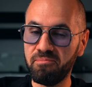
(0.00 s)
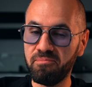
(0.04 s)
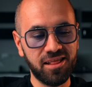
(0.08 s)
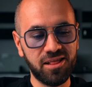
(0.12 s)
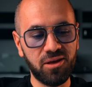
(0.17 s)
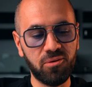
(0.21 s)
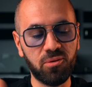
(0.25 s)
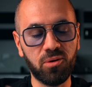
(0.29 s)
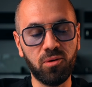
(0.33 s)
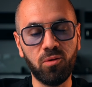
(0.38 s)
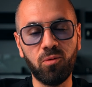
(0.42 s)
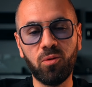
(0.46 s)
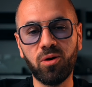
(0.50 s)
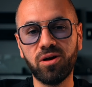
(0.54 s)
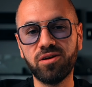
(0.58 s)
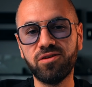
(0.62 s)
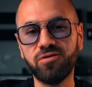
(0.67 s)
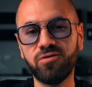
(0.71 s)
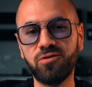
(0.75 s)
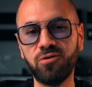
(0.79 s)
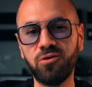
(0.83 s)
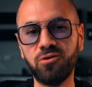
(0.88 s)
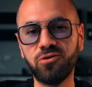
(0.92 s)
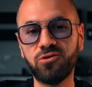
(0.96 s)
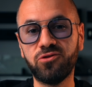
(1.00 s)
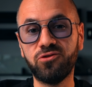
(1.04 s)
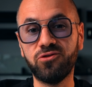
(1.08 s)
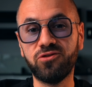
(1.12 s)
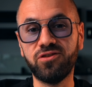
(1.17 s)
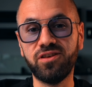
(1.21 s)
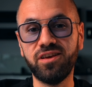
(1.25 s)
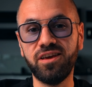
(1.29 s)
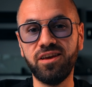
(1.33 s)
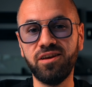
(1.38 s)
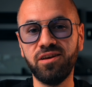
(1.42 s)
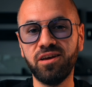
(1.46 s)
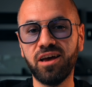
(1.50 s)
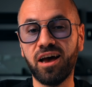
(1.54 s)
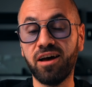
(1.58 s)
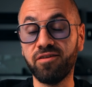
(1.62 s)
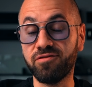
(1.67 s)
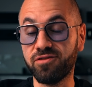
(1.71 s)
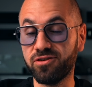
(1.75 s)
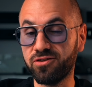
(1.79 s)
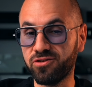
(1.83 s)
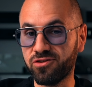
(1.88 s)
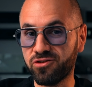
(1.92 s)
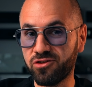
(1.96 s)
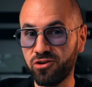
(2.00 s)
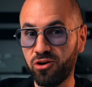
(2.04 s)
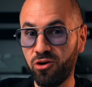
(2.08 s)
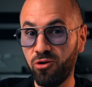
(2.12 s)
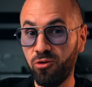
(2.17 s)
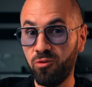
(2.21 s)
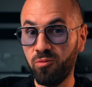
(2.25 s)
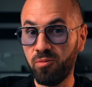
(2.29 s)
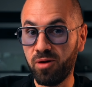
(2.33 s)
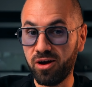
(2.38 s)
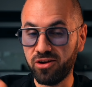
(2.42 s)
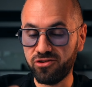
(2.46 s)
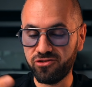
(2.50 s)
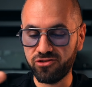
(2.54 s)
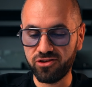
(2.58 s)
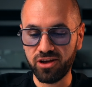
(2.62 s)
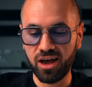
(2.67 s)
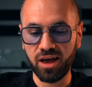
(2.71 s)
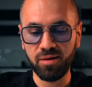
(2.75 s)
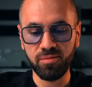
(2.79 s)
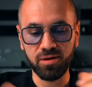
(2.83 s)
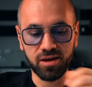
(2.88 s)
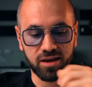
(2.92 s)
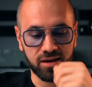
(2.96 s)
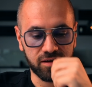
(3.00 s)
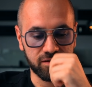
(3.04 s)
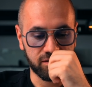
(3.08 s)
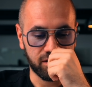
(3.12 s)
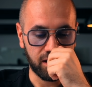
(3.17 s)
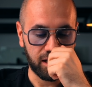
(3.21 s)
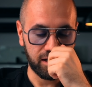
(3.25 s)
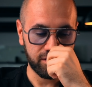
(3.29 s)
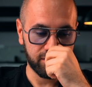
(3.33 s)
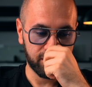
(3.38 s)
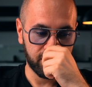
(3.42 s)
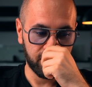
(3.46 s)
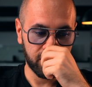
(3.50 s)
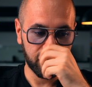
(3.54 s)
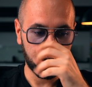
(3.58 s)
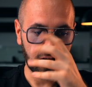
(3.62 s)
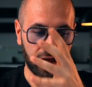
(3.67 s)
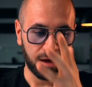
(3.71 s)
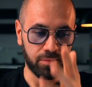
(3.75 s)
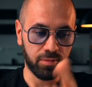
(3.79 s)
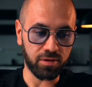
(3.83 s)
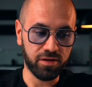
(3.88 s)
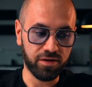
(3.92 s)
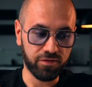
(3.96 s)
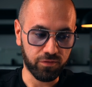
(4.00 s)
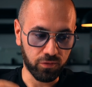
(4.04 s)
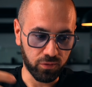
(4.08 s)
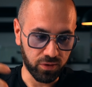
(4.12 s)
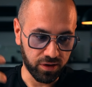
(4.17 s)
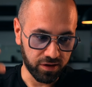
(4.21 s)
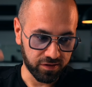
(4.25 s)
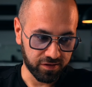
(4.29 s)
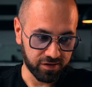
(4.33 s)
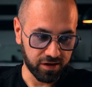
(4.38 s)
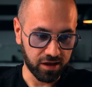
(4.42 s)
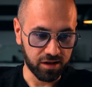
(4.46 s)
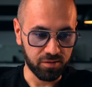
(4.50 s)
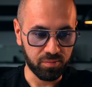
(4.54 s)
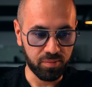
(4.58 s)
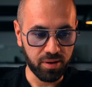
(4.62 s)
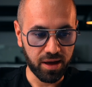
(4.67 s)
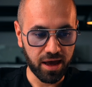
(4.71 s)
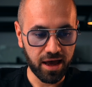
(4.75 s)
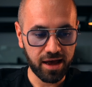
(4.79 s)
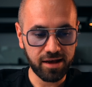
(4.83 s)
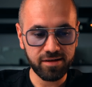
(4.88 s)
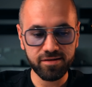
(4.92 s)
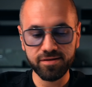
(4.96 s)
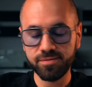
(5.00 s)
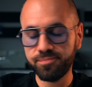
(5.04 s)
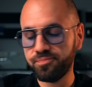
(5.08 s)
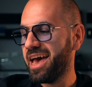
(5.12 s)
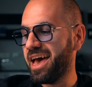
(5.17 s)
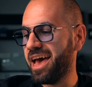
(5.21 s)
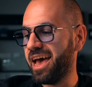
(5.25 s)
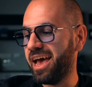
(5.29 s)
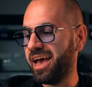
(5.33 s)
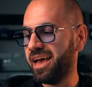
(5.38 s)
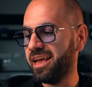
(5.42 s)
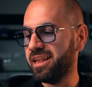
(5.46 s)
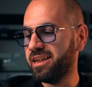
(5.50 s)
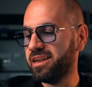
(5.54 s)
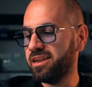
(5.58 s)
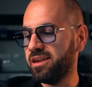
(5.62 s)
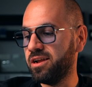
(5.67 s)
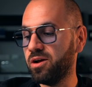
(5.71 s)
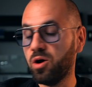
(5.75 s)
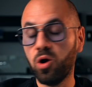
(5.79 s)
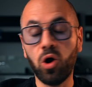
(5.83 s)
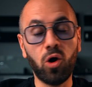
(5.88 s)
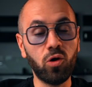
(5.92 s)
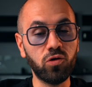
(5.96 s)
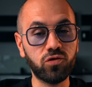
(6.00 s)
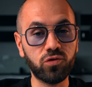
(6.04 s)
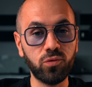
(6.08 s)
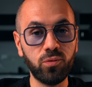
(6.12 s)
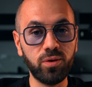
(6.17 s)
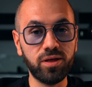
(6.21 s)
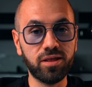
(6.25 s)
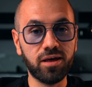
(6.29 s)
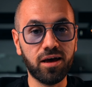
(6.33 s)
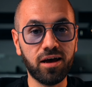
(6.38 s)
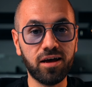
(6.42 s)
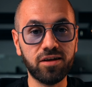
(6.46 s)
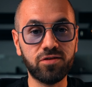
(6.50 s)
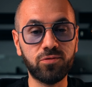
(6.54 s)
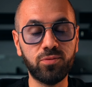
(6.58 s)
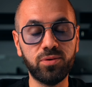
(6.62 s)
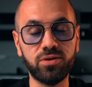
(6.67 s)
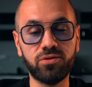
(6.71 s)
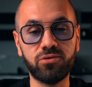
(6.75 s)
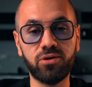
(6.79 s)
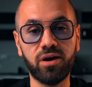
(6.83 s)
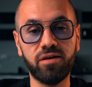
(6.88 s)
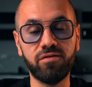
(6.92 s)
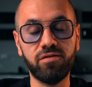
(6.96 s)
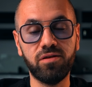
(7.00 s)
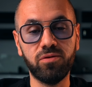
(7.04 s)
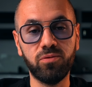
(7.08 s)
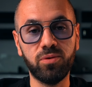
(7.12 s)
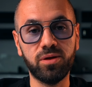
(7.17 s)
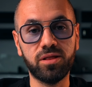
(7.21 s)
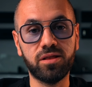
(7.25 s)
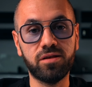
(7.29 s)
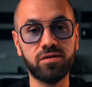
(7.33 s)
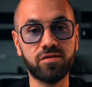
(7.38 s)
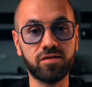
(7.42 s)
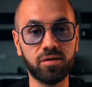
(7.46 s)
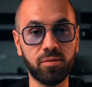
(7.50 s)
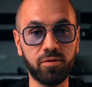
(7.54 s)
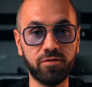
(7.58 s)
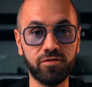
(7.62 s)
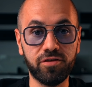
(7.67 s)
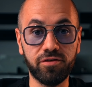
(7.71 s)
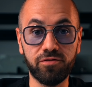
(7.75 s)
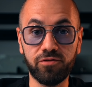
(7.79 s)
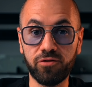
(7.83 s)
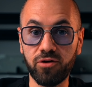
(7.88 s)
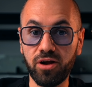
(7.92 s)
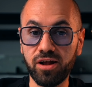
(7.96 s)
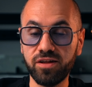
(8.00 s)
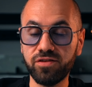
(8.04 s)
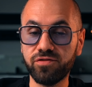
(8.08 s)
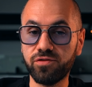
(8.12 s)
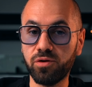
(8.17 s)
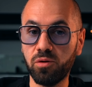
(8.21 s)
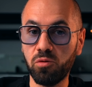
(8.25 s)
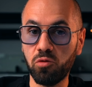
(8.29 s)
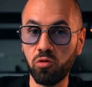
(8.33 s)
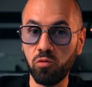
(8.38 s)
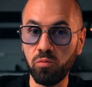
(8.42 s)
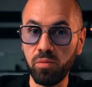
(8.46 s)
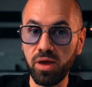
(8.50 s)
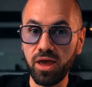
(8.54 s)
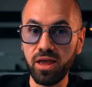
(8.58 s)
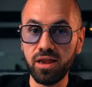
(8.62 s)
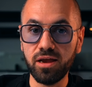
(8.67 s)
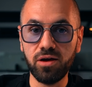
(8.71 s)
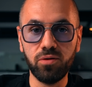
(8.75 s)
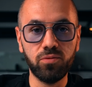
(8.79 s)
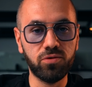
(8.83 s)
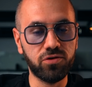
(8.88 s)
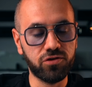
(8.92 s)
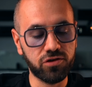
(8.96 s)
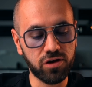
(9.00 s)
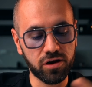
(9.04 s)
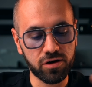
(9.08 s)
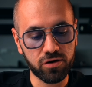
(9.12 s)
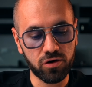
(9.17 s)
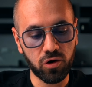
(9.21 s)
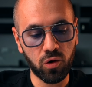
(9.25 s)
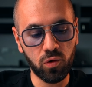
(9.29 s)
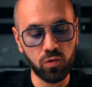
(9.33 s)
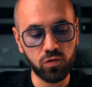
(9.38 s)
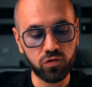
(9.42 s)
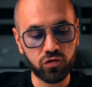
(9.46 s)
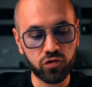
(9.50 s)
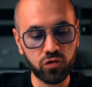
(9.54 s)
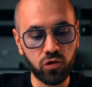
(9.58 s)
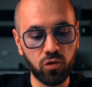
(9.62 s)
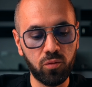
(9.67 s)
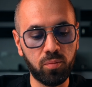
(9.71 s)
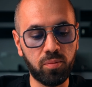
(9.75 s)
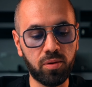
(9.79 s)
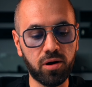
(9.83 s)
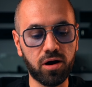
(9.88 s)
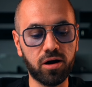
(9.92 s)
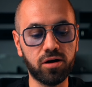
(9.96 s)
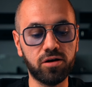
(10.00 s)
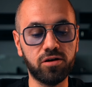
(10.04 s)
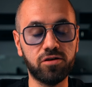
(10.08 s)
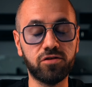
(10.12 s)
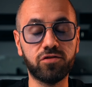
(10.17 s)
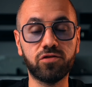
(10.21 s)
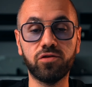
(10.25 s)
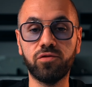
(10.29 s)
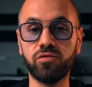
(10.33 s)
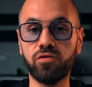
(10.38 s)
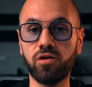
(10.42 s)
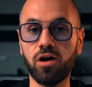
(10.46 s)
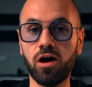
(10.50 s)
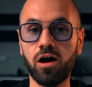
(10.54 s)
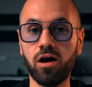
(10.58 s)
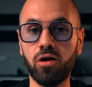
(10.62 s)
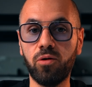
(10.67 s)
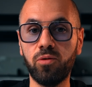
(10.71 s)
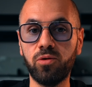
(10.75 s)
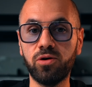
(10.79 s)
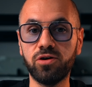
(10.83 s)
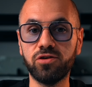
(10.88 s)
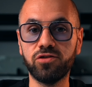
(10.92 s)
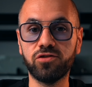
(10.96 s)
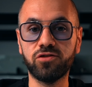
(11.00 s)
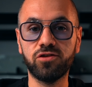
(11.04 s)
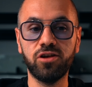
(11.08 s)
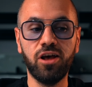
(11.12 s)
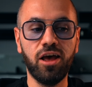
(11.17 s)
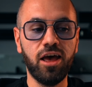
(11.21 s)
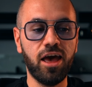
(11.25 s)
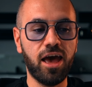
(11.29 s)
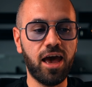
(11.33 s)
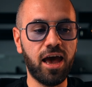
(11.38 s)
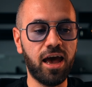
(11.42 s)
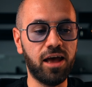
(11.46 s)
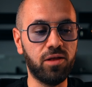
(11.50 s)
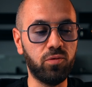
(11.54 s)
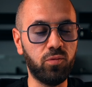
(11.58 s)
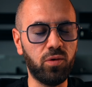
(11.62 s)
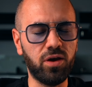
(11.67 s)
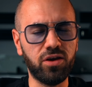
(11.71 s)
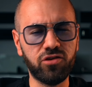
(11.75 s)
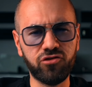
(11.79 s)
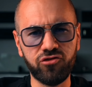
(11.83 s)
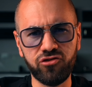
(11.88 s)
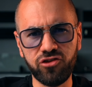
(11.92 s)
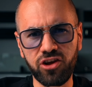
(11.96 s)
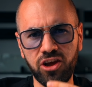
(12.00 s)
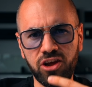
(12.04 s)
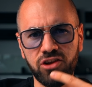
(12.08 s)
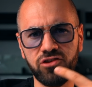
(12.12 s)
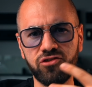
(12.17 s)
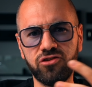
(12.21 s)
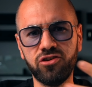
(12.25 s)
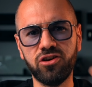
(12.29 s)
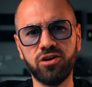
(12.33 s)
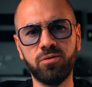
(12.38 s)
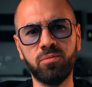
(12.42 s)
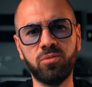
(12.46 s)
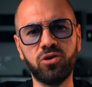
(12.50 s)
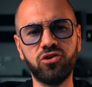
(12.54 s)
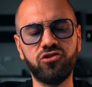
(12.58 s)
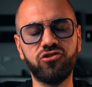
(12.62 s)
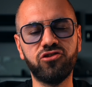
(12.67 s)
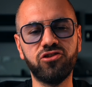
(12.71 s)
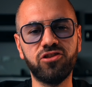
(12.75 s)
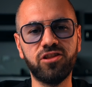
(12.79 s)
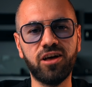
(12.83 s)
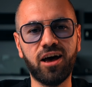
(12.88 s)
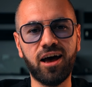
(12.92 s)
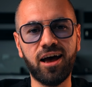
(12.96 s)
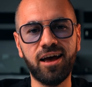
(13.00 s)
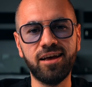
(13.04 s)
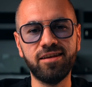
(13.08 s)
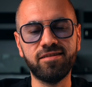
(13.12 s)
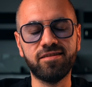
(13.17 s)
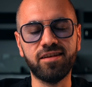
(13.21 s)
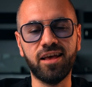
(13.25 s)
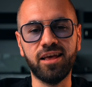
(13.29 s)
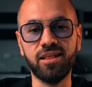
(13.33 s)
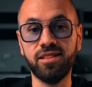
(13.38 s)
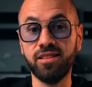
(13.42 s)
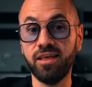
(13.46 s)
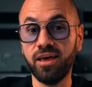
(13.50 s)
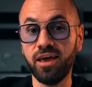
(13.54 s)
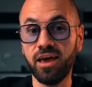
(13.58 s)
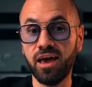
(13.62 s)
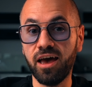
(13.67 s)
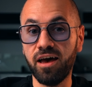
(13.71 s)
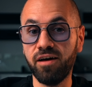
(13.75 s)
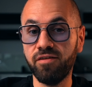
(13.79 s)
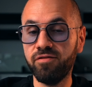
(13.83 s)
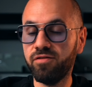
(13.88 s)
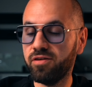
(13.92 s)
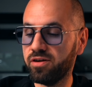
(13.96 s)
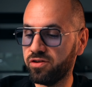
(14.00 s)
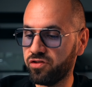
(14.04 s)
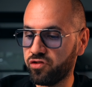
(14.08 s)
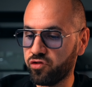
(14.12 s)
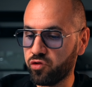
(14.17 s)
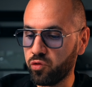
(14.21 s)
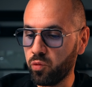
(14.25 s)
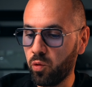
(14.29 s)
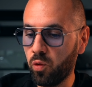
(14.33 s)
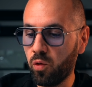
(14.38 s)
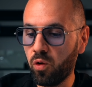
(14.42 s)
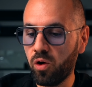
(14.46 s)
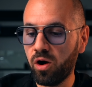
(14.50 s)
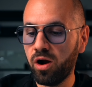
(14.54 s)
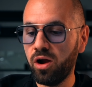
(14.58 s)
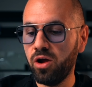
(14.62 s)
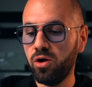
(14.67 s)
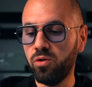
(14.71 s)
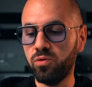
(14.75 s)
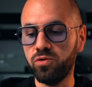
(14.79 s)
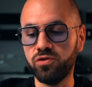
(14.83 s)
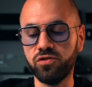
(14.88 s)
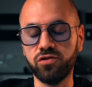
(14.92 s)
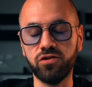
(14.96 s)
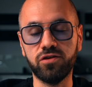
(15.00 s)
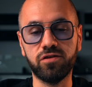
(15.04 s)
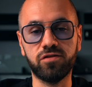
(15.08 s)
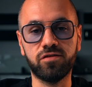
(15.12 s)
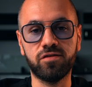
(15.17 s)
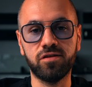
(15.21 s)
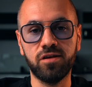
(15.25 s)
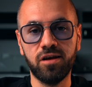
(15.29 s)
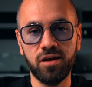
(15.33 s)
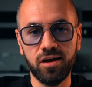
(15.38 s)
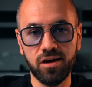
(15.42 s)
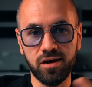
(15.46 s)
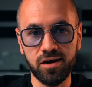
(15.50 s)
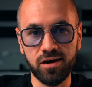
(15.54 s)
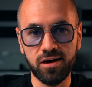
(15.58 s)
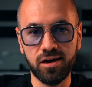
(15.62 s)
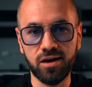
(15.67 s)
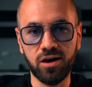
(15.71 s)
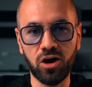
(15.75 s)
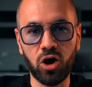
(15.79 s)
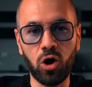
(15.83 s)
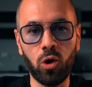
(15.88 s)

They were wonderful to see after so much time because last year I believe we said pass and also with us we travel with some of the friends from Romania which are also partners of ours and we exchange merchandise and they have a store which is uh,